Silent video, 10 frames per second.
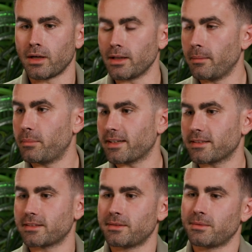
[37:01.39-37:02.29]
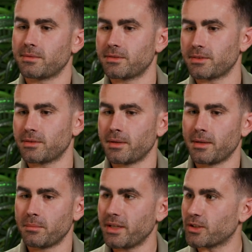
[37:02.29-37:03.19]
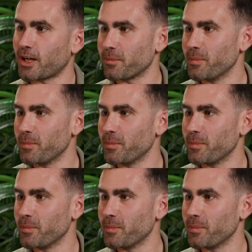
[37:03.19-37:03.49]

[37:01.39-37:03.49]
Olympics and big track